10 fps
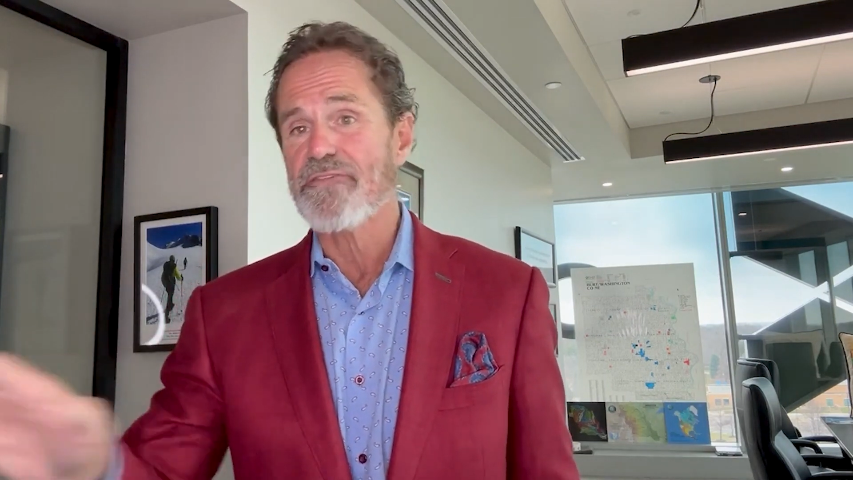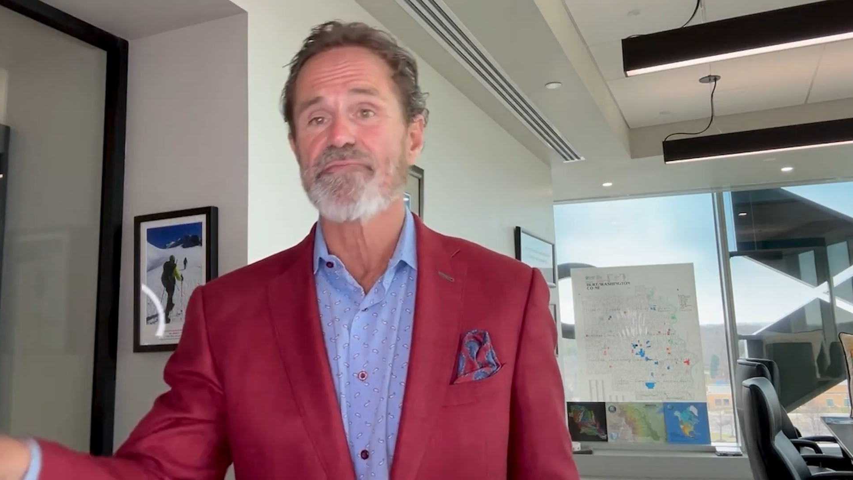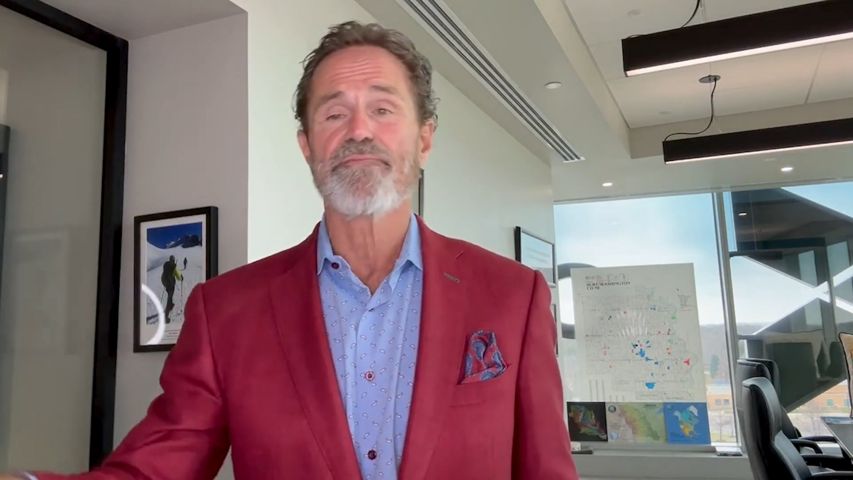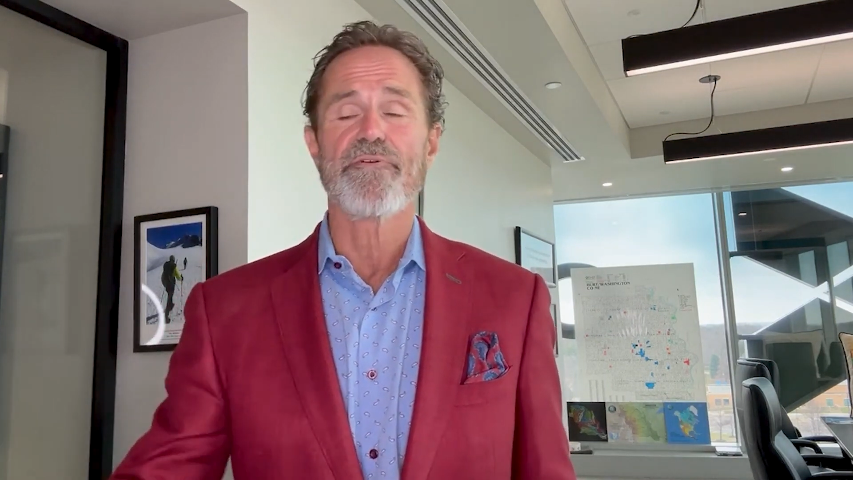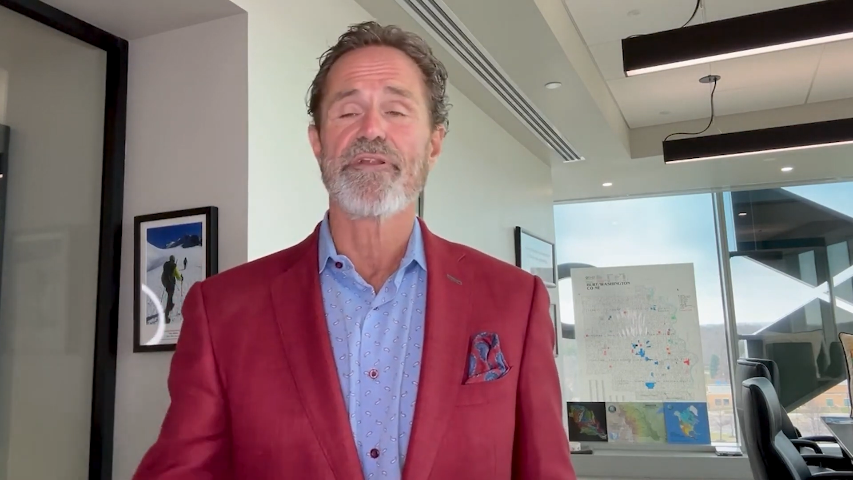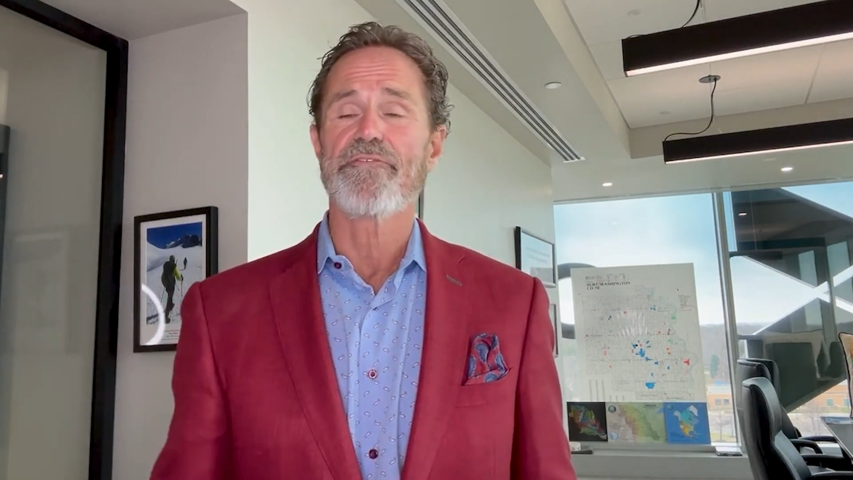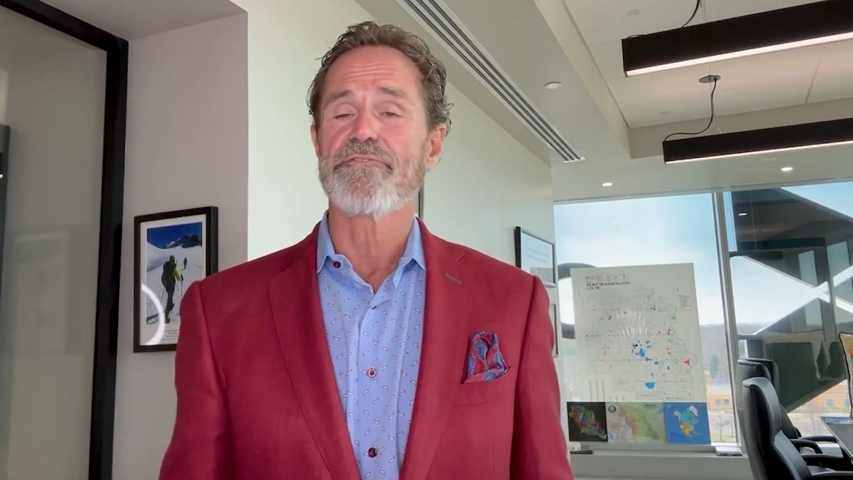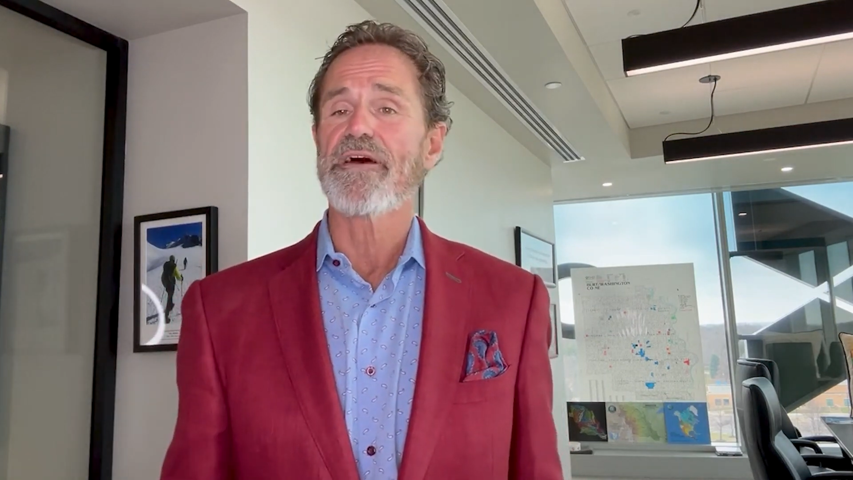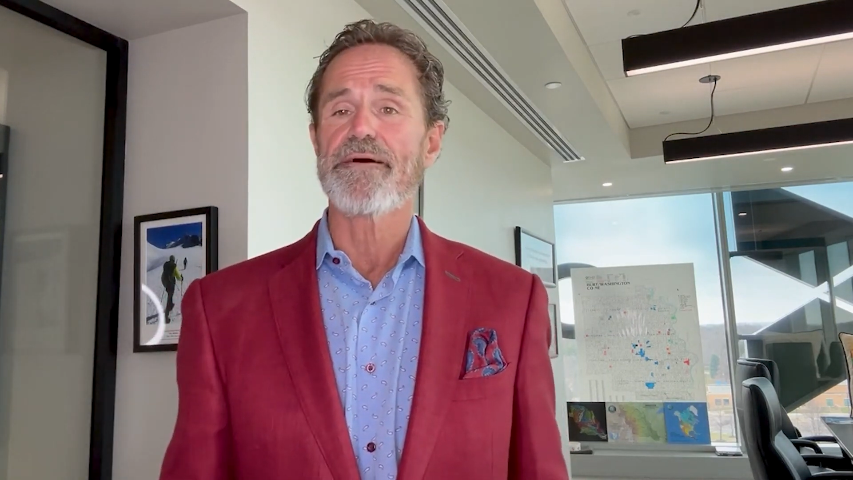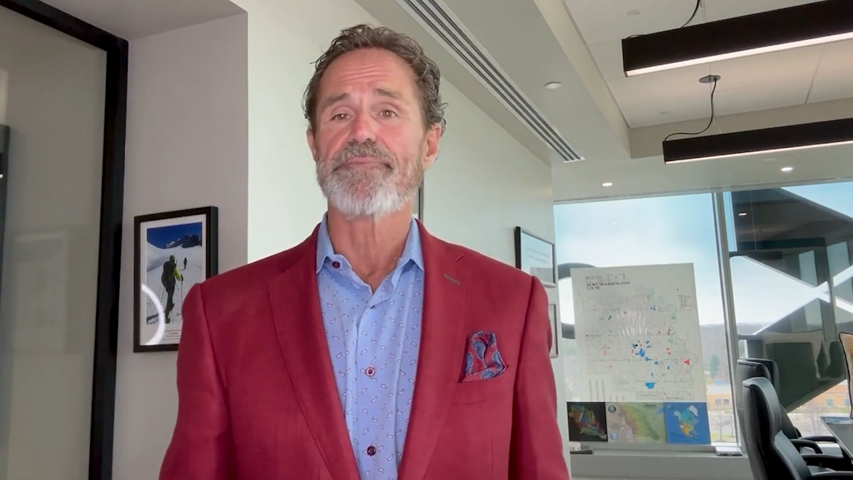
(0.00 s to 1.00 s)
That's for another
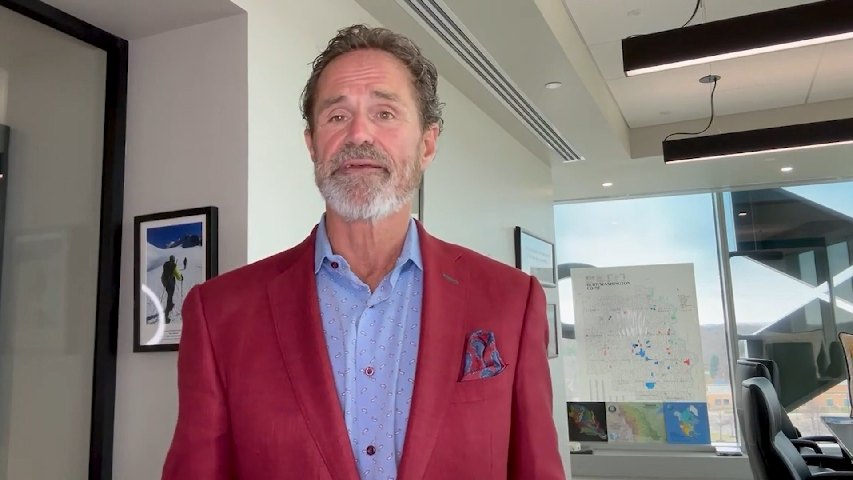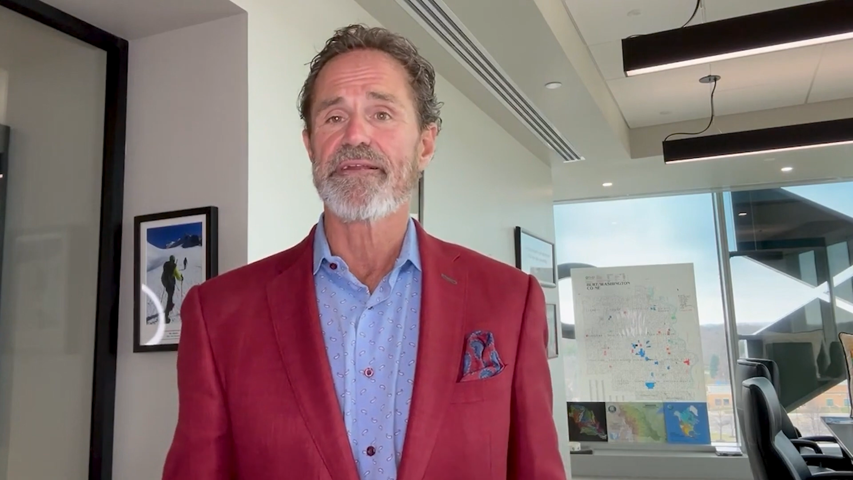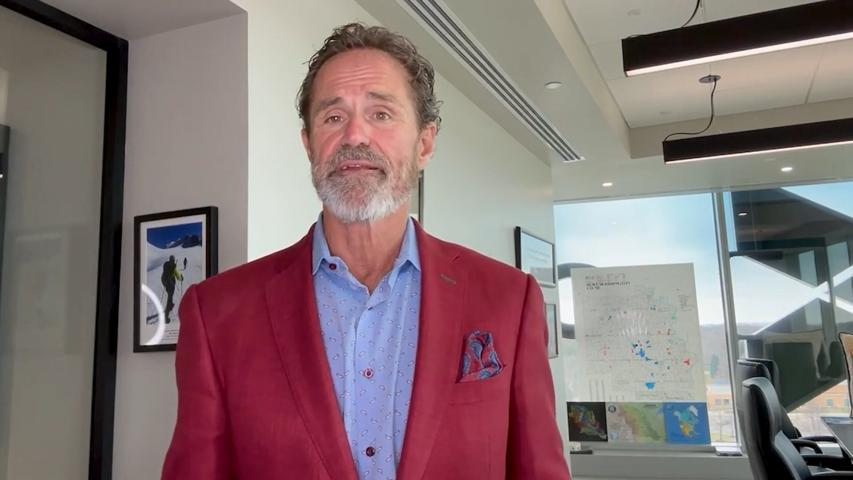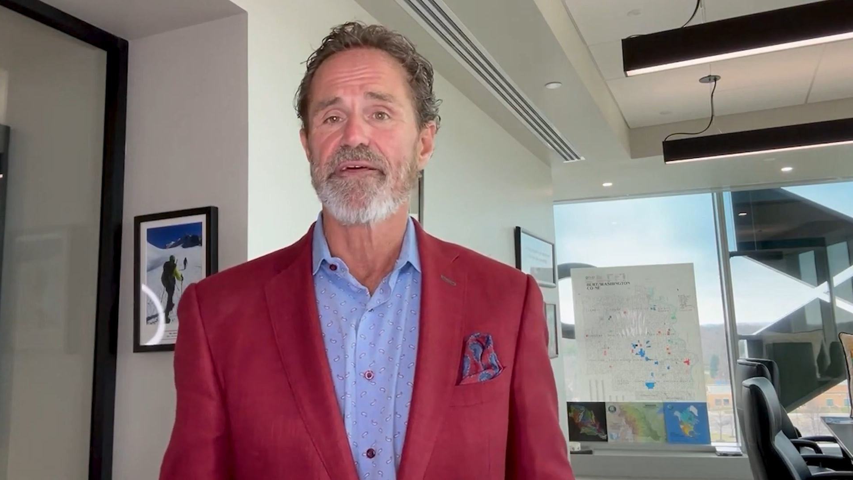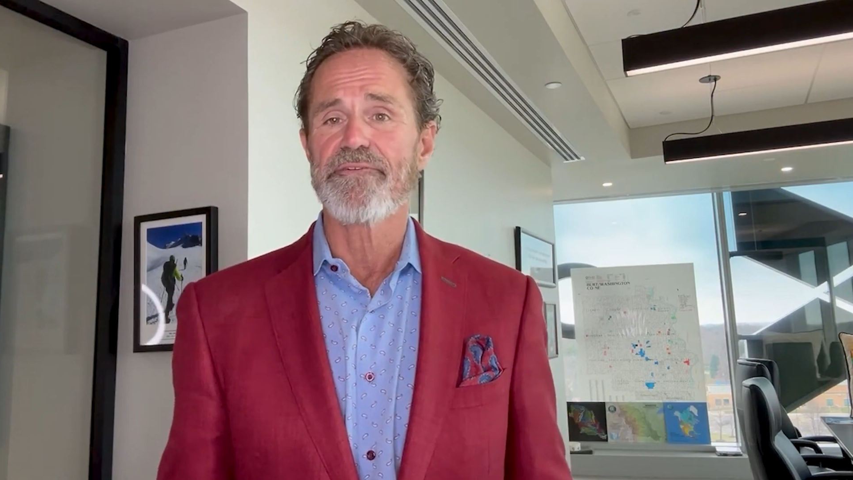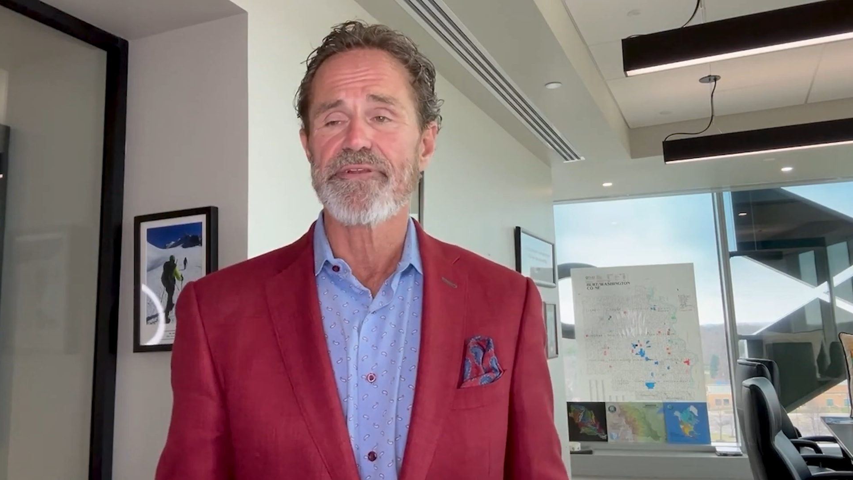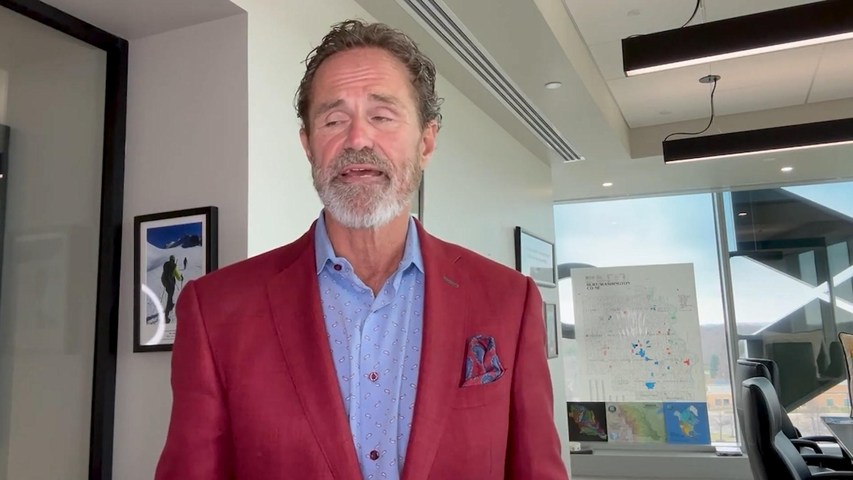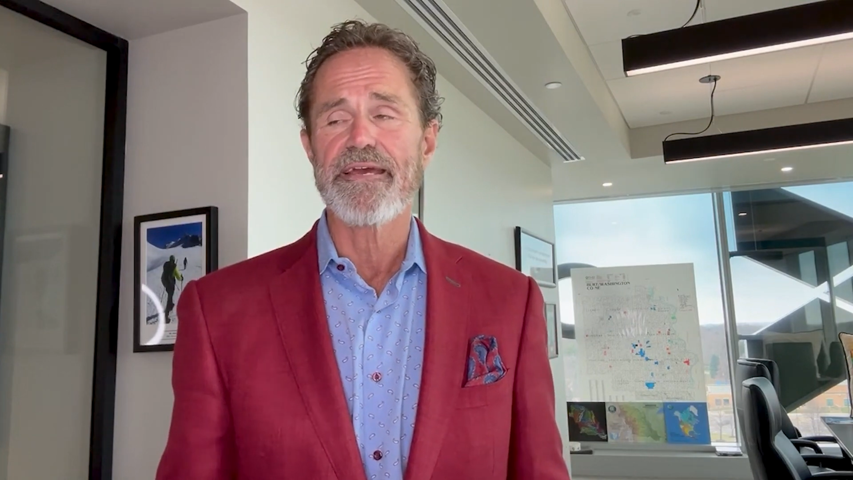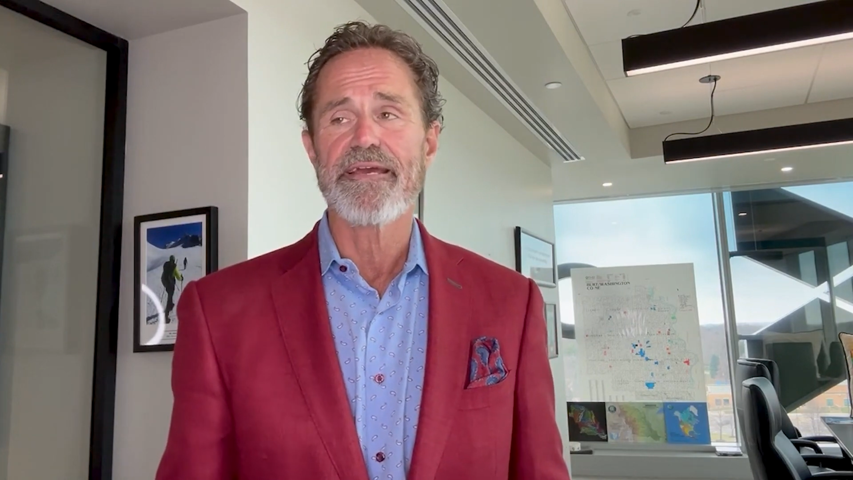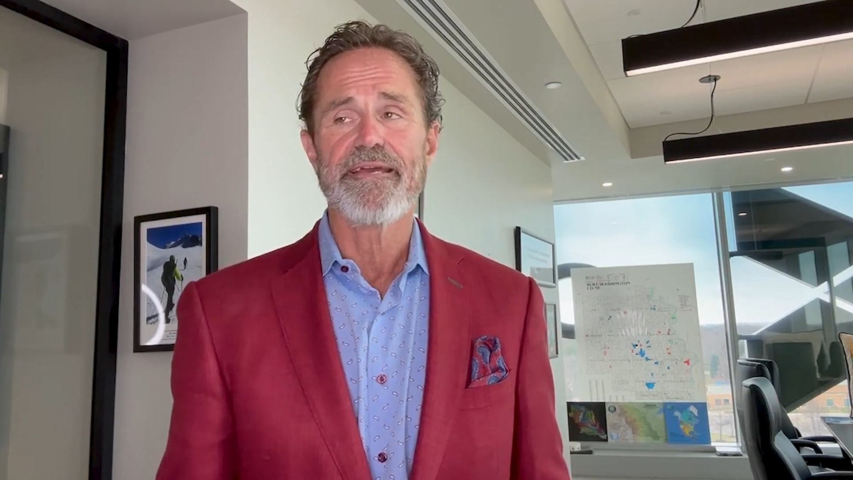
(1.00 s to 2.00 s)
topic and another
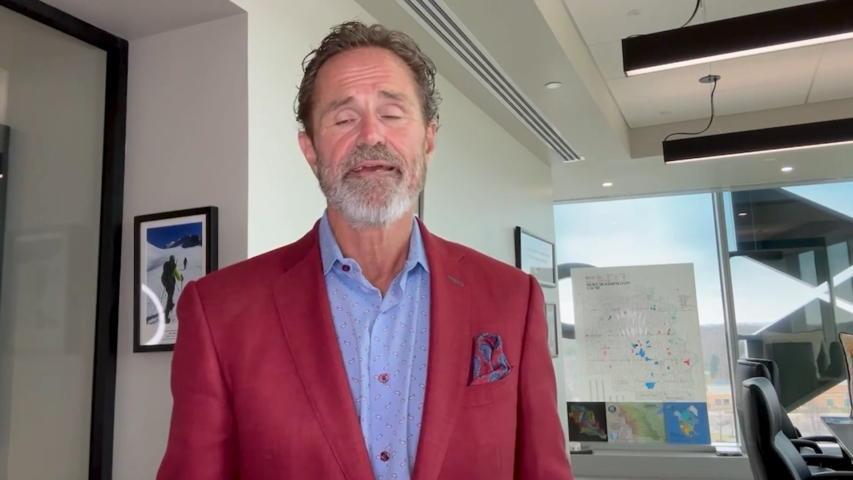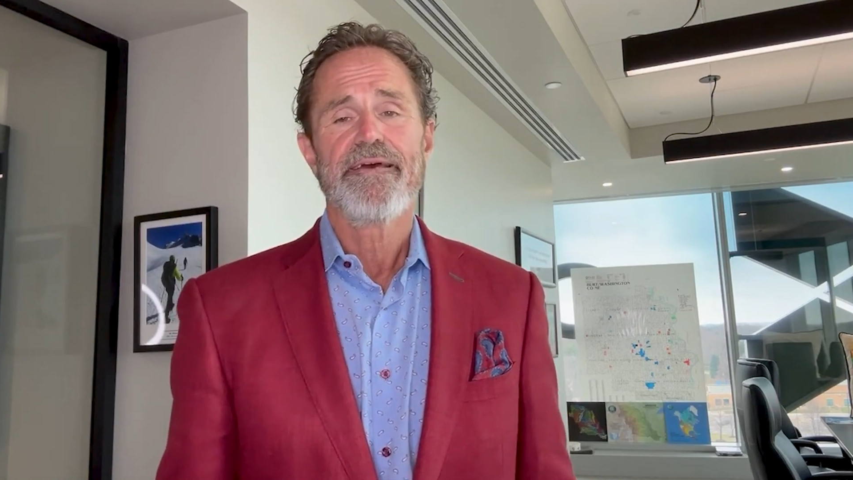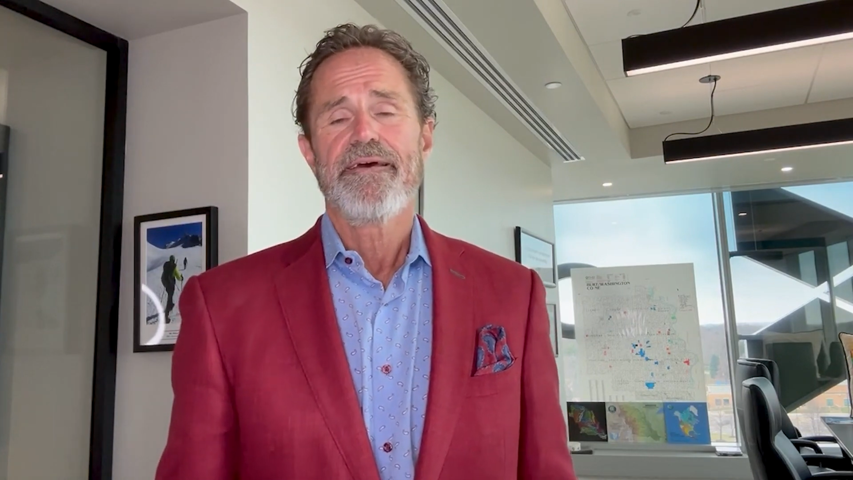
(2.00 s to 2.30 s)
day.